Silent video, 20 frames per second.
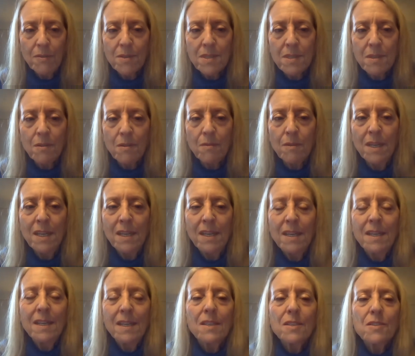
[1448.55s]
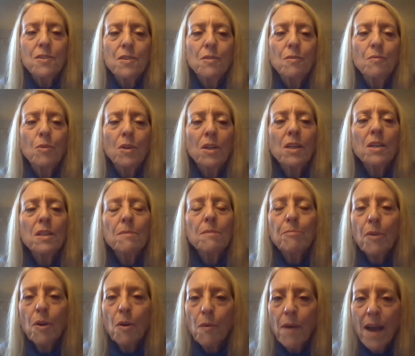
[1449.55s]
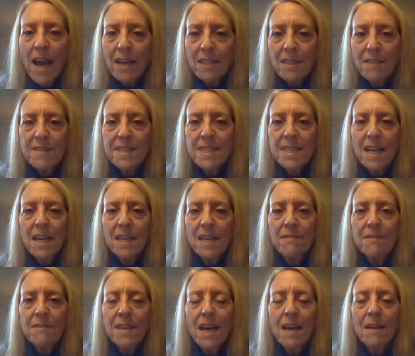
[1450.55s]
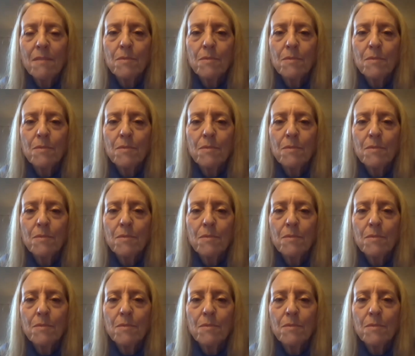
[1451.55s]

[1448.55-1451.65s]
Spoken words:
So to work on the proactive side of that,